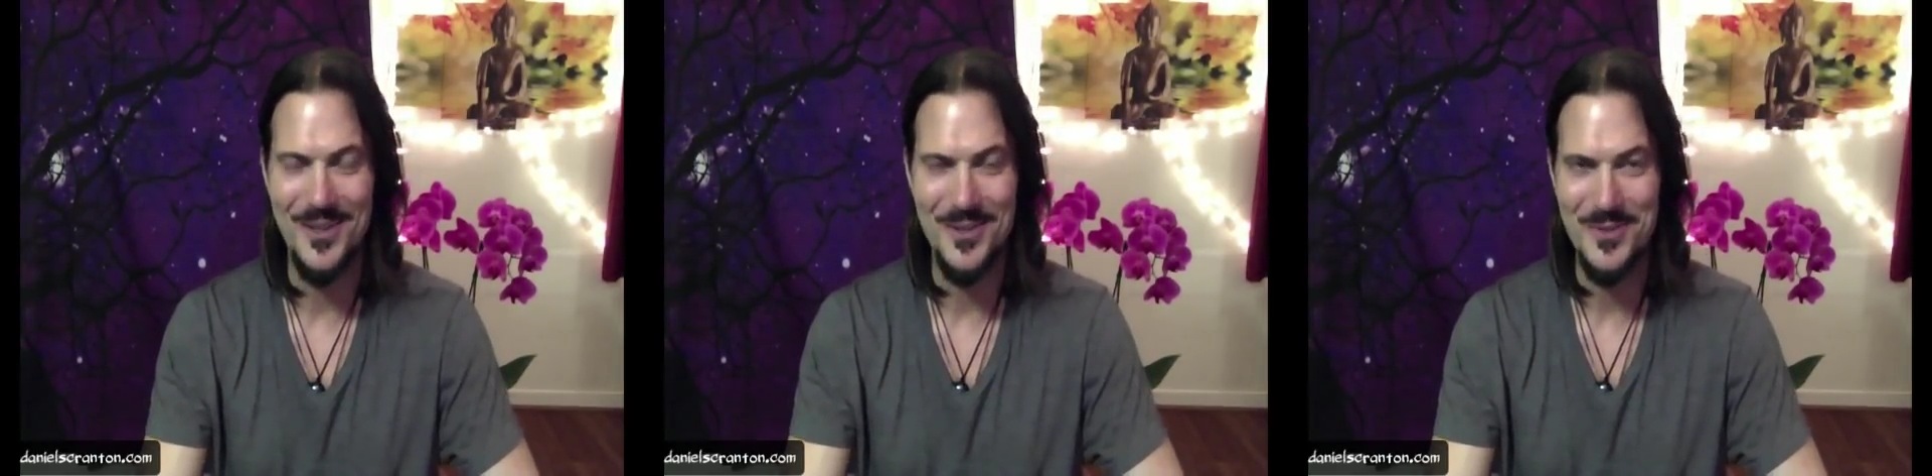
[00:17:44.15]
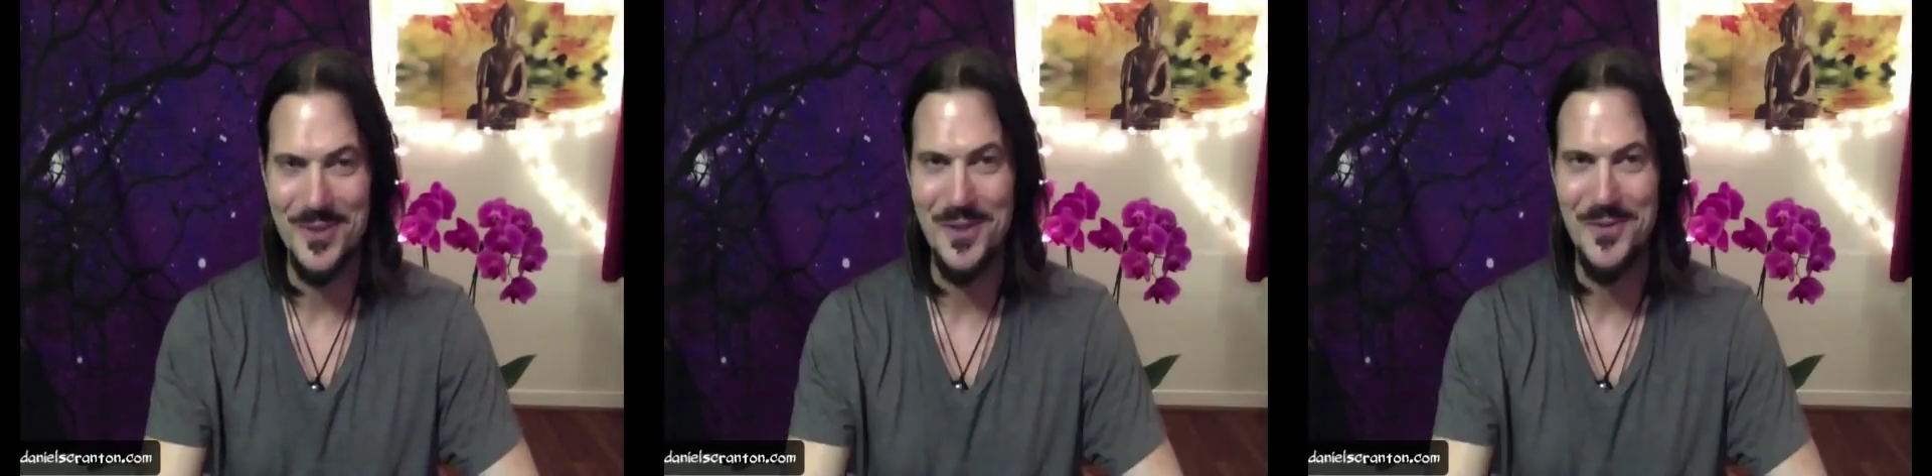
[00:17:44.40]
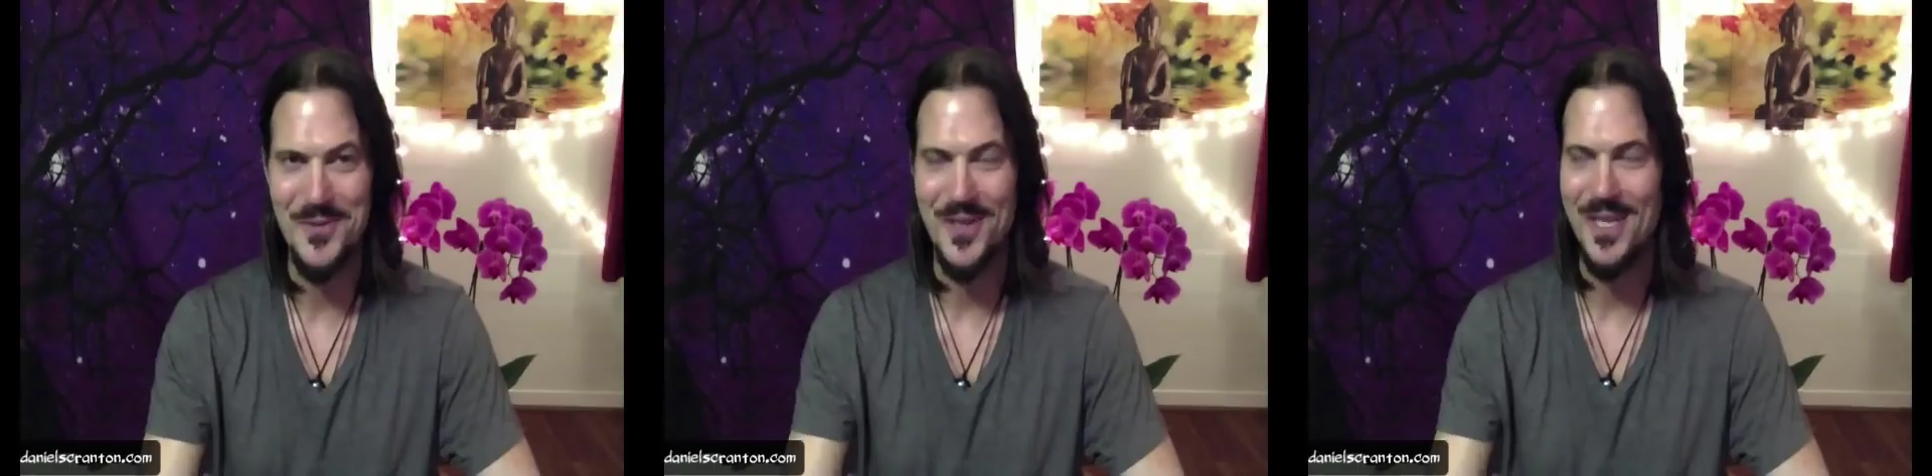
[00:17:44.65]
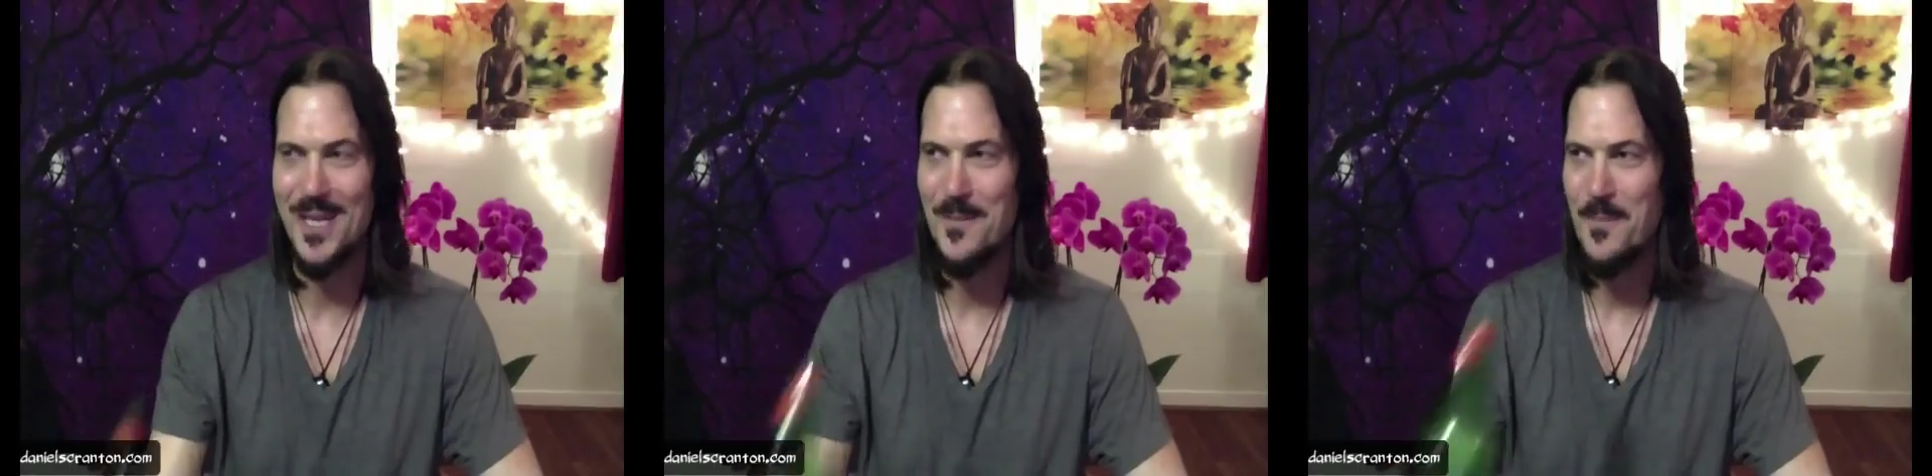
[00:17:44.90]
And it's really
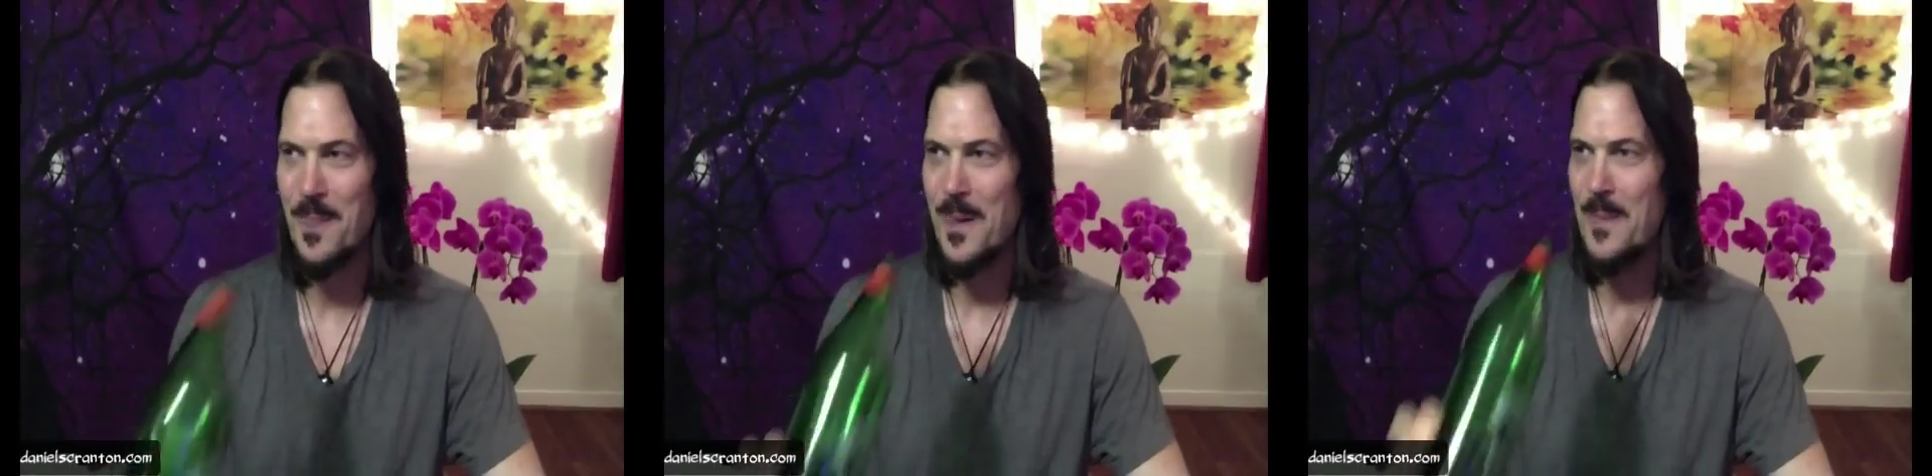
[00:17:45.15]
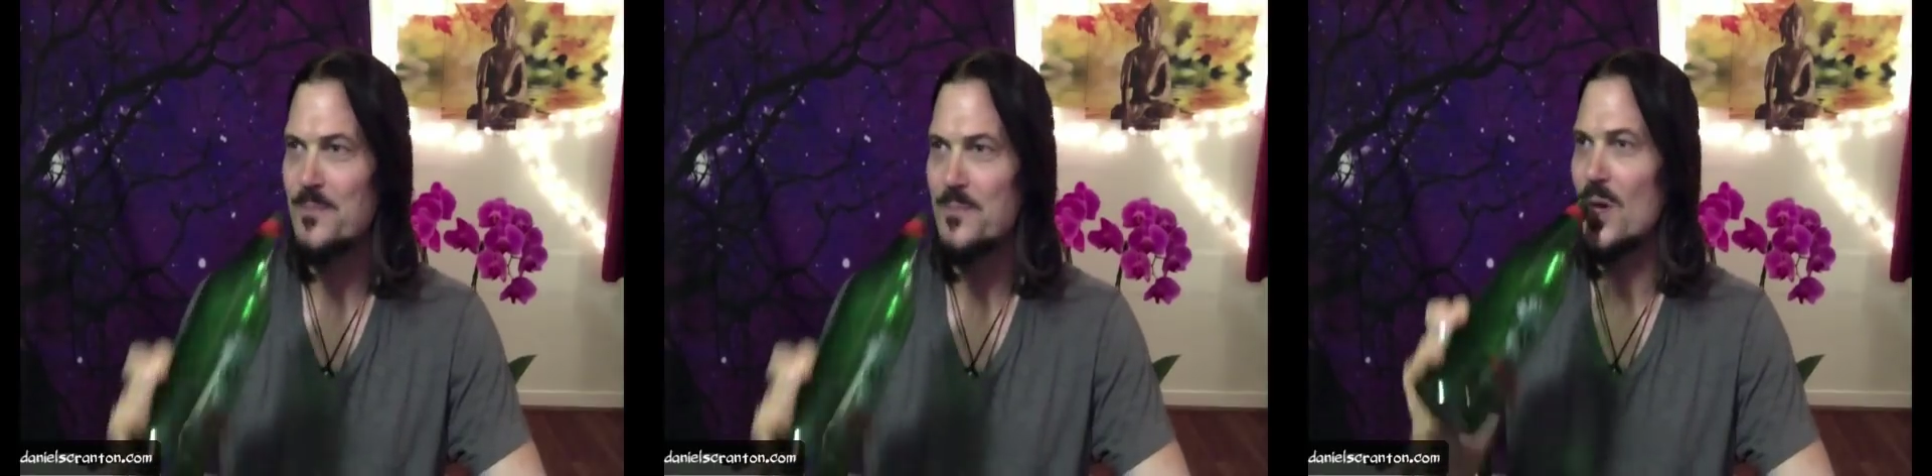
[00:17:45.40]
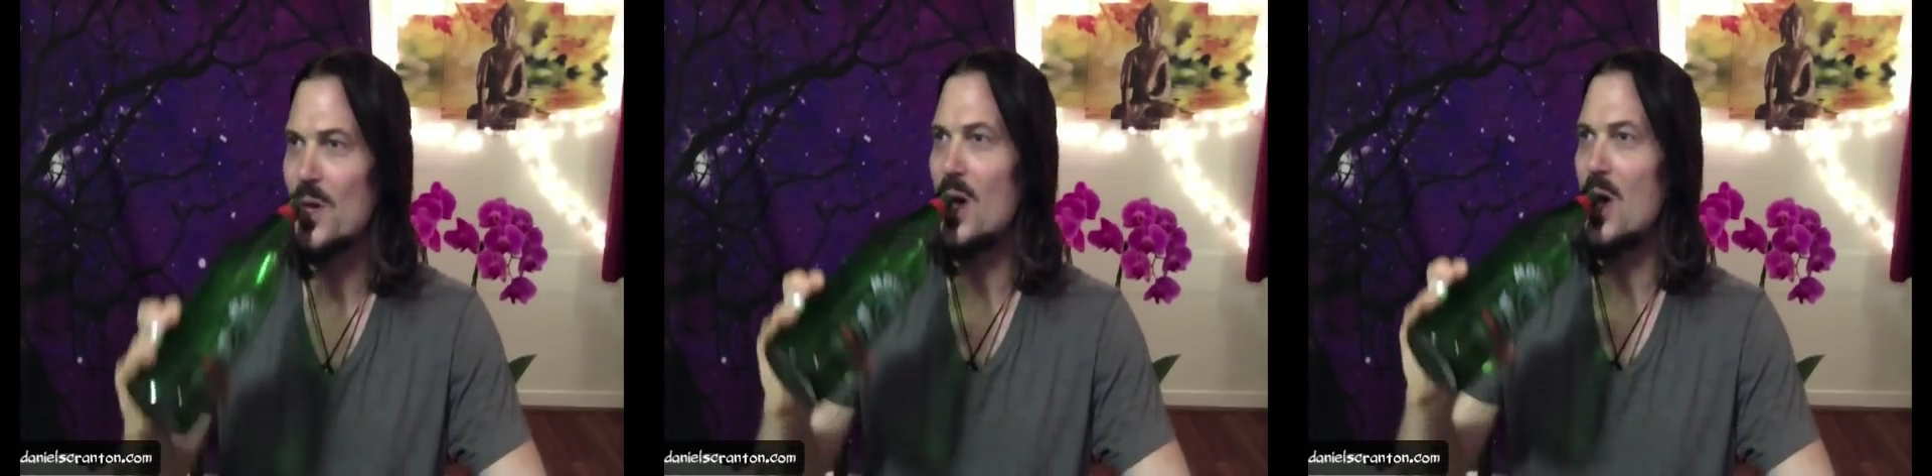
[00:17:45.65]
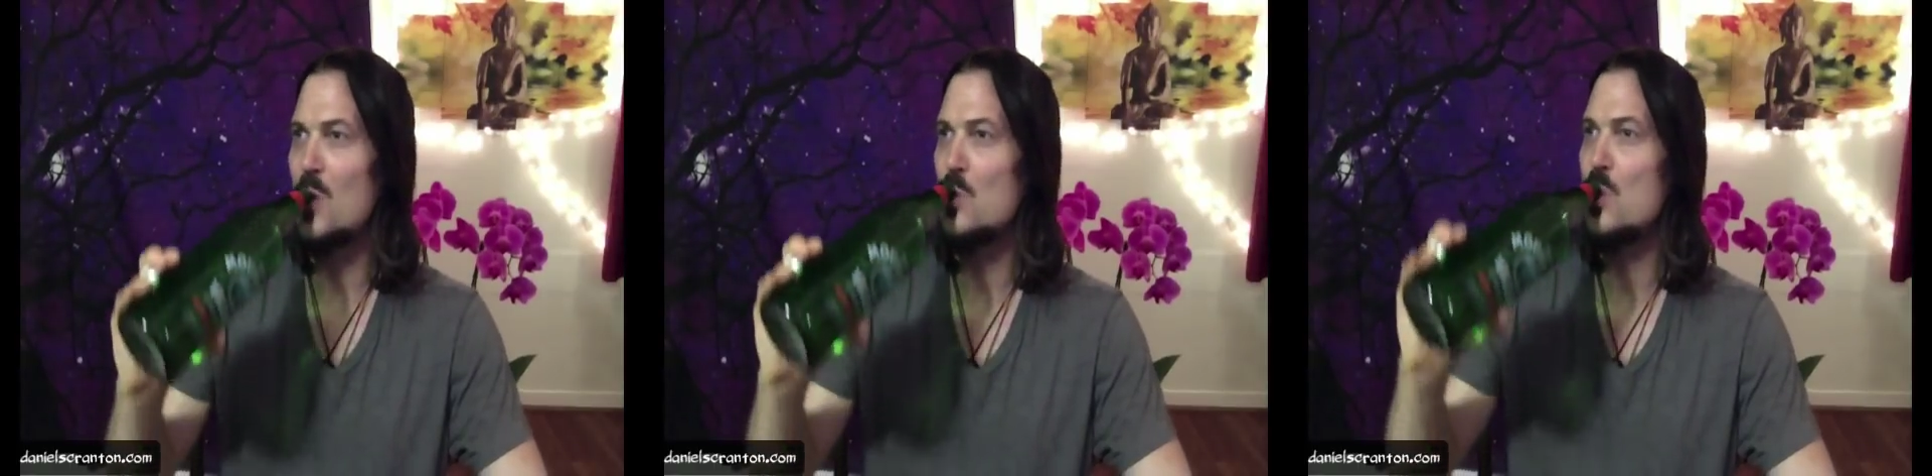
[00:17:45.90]
funny.
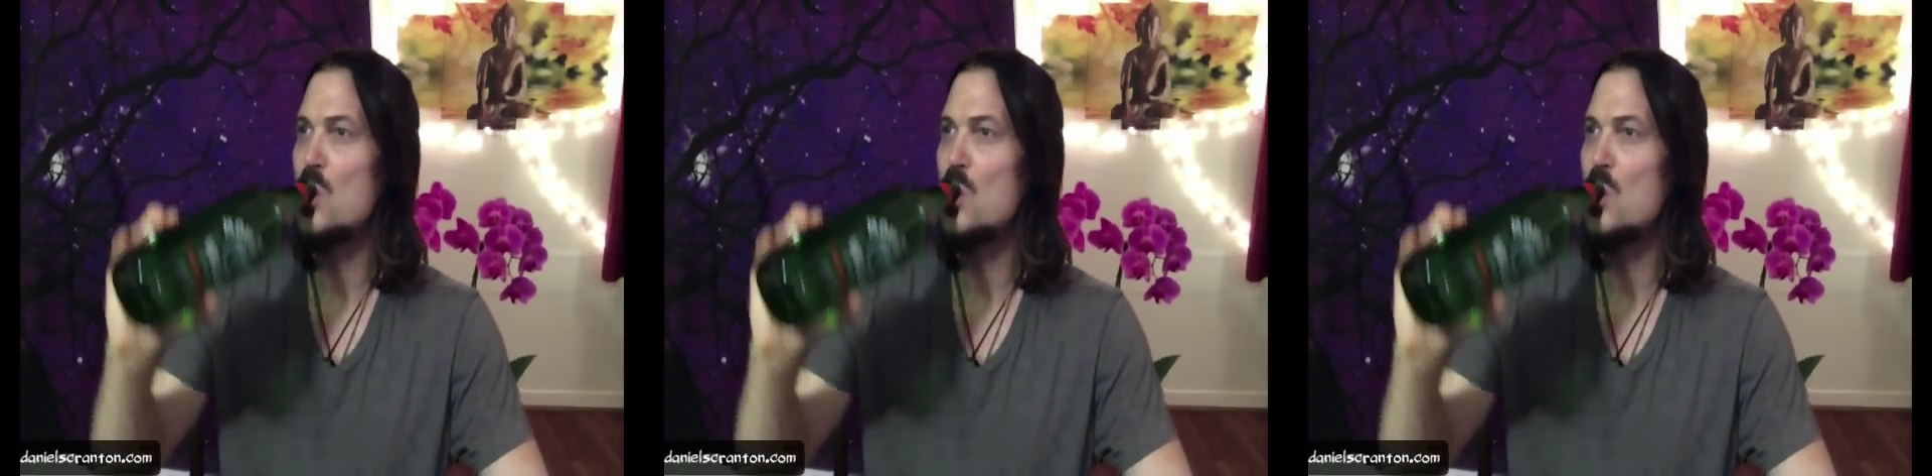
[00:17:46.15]
Um,